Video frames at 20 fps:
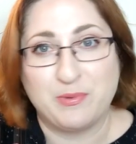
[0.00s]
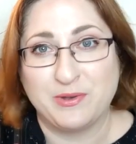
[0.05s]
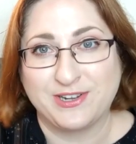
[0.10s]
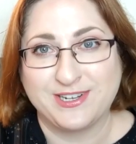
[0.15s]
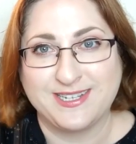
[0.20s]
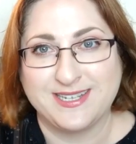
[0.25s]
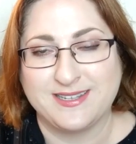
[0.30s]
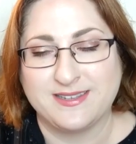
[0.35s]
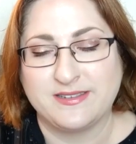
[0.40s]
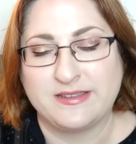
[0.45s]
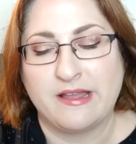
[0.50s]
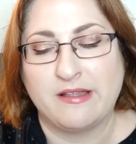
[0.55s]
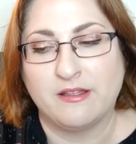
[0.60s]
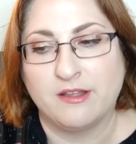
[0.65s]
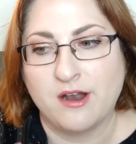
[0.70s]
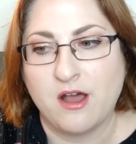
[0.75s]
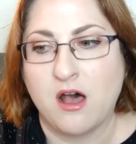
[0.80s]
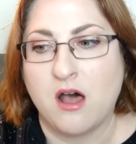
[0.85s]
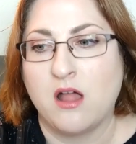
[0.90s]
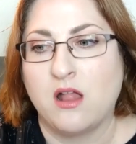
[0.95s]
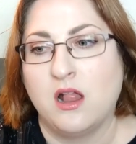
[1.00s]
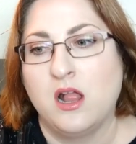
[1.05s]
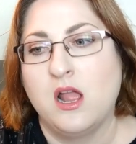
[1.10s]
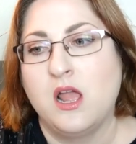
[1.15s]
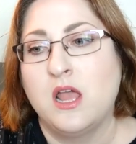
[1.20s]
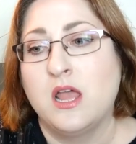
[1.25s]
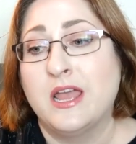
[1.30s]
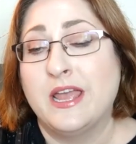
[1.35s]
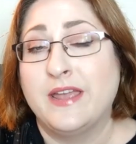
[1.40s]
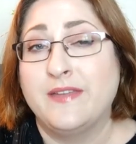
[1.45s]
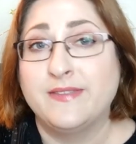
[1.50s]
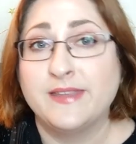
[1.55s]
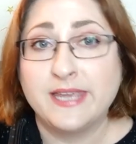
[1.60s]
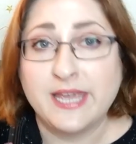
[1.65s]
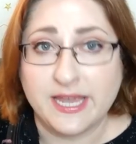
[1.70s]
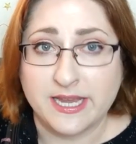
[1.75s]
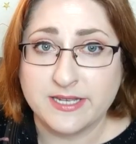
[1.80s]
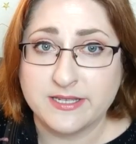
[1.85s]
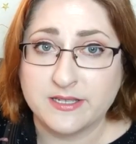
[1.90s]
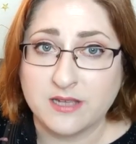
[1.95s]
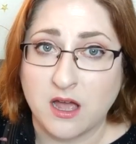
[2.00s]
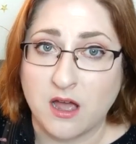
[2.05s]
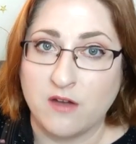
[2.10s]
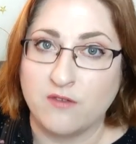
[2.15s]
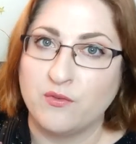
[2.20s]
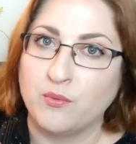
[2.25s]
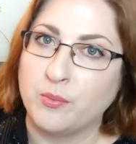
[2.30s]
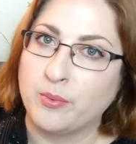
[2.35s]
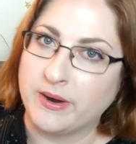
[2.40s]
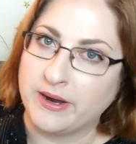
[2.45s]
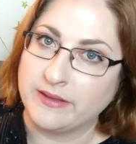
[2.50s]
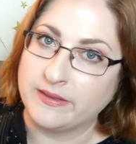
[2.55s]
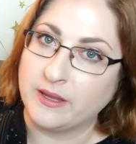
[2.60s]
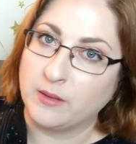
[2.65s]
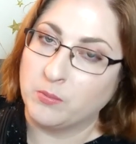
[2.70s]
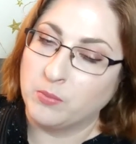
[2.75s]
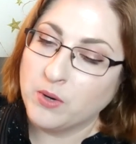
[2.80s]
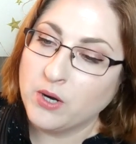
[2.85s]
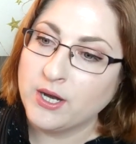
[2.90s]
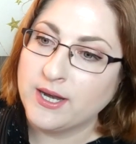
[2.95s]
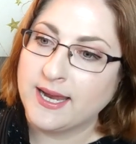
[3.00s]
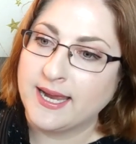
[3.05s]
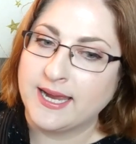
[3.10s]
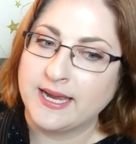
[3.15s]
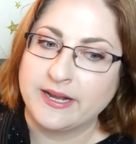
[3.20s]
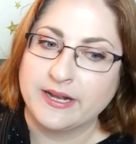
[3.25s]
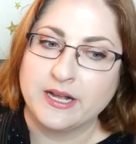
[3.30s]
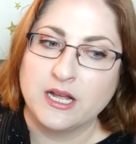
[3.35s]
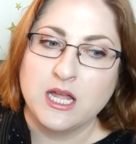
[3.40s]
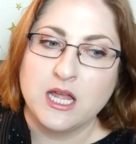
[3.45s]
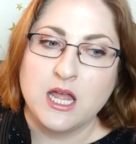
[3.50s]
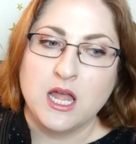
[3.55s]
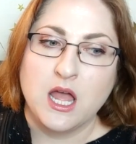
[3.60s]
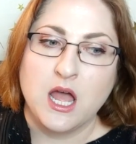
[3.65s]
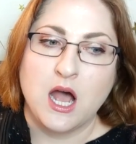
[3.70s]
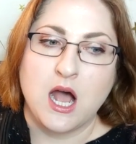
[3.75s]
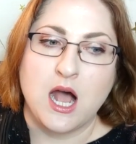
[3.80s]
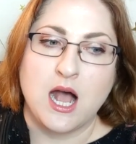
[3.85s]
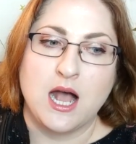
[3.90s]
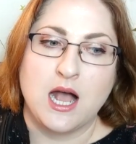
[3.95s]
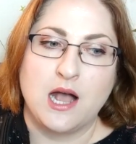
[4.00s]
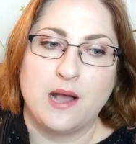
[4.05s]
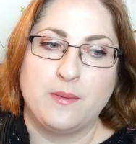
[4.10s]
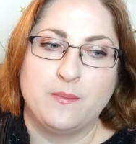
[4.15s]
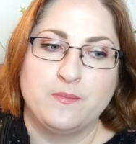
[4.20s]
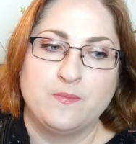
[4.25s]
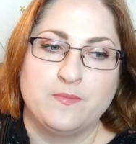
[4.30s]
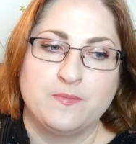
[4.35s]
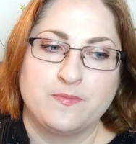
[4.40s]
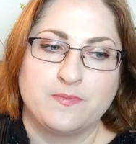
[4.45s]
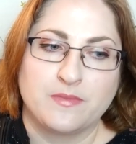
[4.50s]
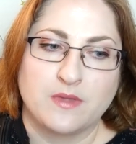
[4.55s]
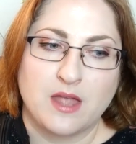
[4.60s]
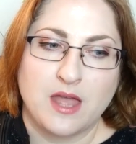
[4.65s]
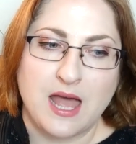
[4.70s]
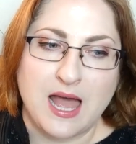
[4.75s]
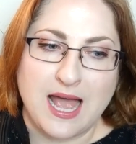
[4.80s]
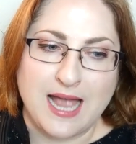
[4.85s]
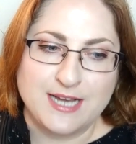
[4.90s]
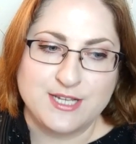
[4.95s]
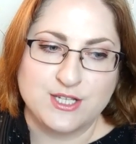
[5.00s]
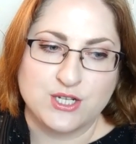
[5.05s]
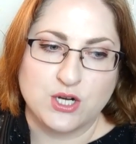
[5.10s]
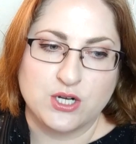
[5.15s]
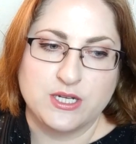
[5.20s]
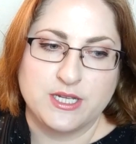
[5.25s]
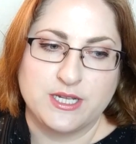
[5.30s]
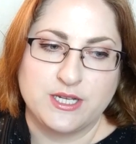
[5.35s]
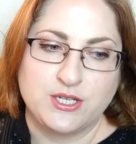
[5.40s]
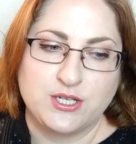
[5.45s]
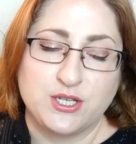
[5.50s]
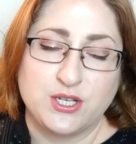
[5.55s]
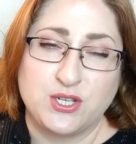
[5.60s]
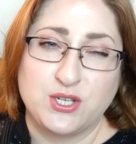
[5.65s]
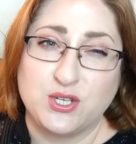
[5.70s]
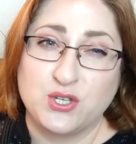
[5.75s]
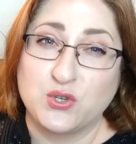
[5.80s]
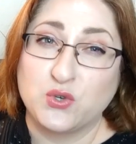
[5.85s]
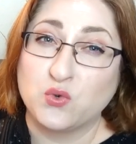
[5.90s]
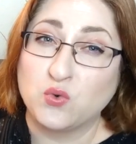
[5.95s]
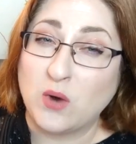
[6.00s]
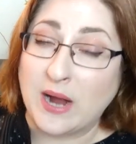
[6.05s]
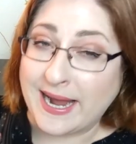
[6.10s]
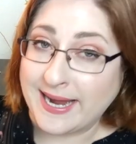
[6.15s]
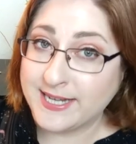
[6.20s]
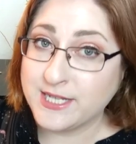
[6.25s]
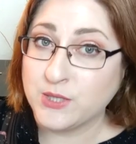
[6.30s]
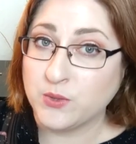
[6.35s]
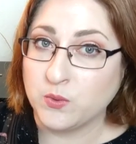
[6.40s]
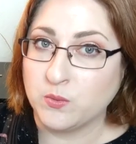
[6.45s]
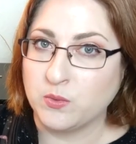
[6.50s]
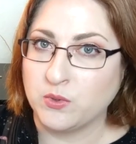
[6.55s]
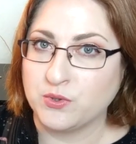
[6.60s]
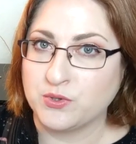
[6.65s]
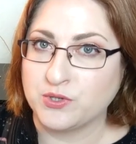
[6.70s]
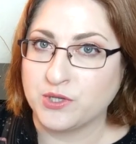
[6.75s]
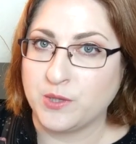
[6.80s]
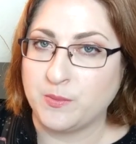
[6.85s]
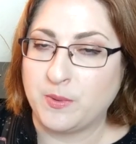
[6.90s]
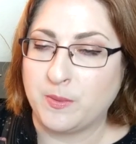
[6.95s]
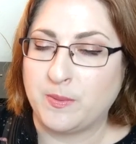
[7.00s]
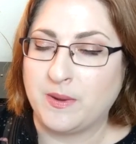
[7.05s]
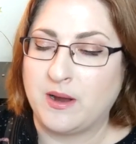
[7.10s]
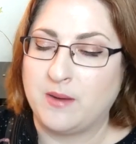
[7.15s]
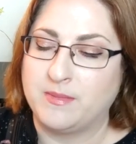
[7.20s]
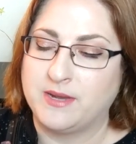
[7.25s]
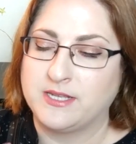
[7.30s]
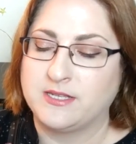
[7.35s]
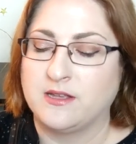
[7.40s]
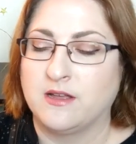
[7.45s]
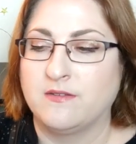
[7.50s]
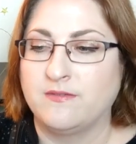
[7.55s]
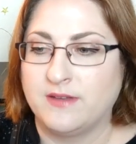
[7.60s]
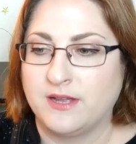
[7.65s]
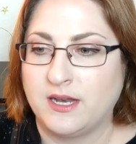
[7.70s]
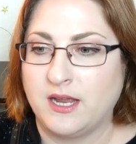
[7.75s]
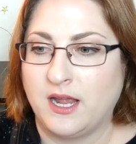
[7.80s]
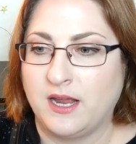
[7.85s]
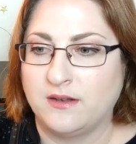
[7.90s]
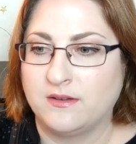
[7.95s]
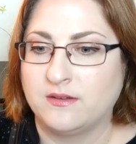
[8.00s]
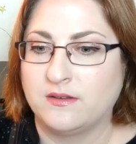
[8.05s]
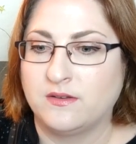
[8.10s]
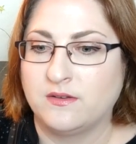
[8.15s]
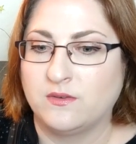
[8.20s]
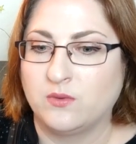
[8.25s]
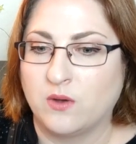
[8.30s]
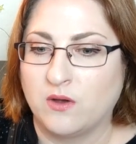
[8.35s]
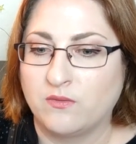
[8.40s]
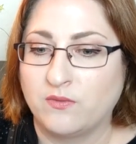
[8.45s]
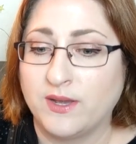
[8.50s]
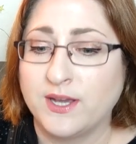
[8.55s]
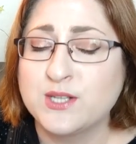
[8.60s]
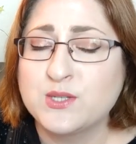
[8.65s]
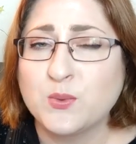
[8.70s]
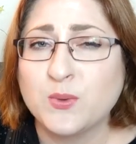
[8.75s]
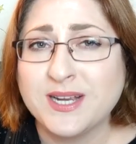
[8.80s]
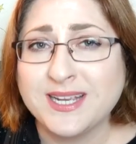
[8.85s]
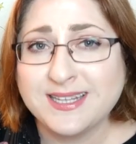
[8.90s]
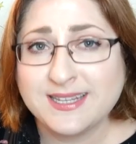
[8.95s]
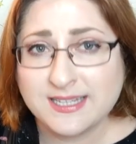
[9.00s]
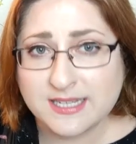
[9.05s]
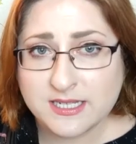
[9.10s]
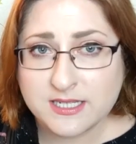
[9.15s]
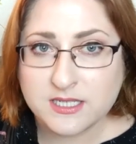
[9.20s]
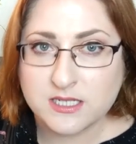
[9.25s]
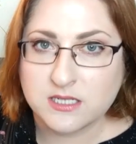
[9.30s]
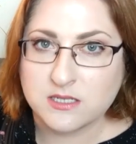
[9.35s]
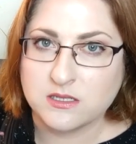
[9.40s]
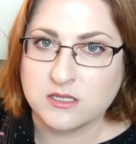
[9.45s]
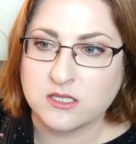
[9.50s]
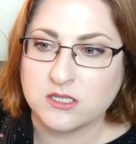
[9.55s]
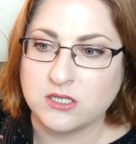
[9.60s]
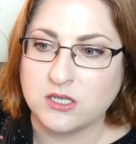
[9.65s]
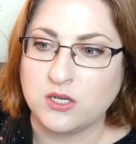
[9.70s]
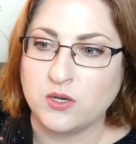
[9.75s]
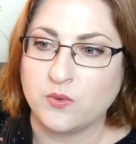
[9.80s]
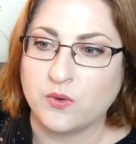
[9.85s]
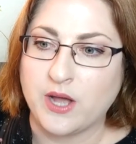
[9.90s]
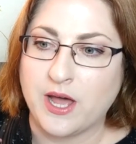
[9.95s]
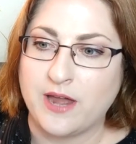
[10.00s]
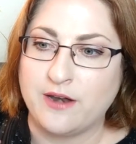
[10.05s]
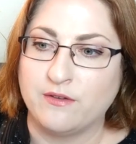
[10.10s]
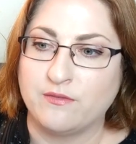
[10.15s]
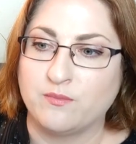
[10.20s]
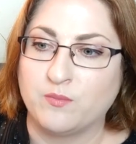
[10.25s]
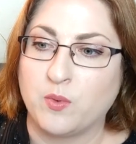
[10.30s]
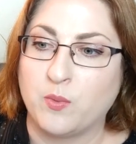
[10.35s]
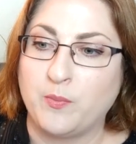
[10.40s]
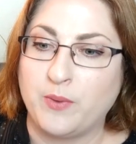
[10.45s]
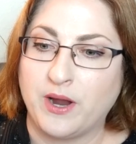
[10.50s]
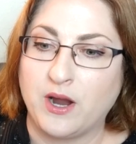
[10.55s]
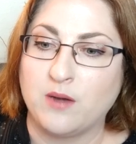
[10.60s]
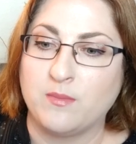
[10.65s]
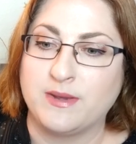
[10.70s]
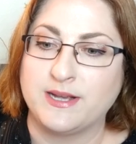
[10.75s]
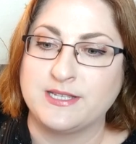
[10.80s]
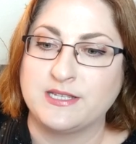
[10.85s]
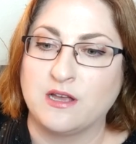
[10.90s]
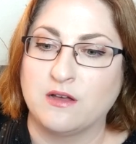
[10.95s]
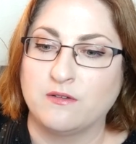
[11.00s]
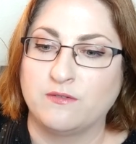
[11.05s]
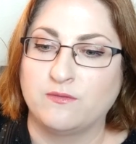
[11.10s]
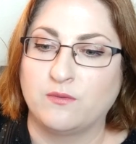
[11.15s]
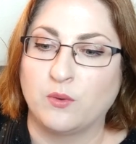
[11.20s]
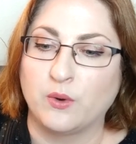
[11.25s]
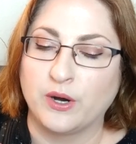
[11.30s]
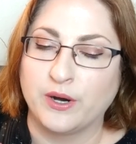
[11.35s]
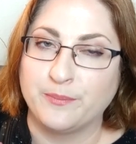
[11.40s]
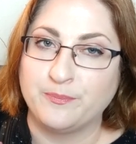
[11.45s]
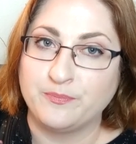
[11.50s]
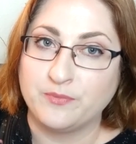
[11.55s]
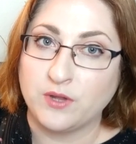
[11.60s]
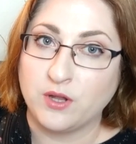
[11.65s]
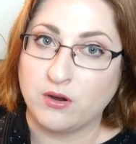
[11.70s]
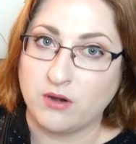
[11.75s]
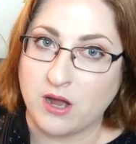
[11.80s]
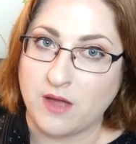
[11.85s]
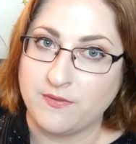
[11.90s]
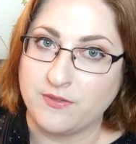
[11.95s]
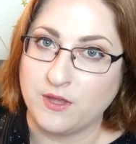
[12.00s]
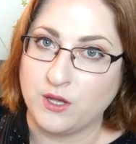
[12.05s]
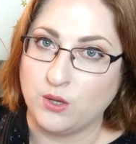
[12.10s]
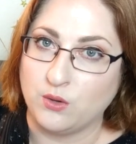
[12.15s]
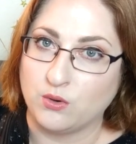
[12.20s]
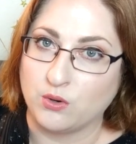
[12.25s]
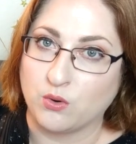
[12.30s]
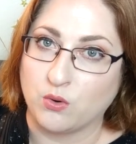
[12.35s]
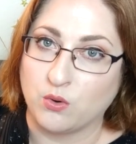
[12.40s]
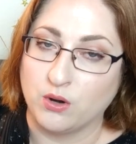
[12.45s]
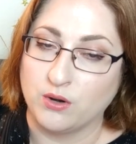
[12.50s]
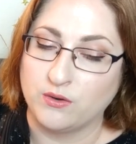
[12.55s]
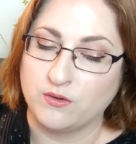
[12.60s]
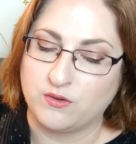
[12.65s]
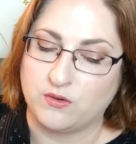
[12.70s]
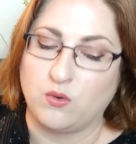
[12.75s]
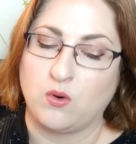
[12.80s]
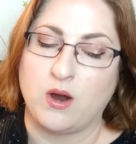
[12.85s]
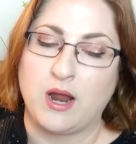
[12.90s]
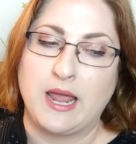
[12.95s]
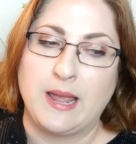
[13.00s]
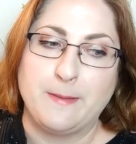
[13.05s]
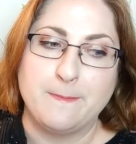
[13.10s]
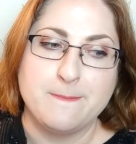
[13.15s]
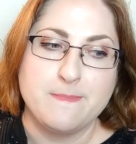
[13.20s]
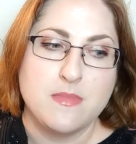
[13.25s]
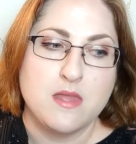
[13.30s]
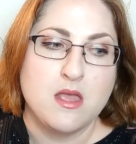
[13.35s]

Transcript: book didn't sell at all. In the case of Brightly Burning, um, I started to try to emotionally prepare myself at eight to twelve weeks, or at least, you know, kind of prepared myself for You're Not the Unicorn Story.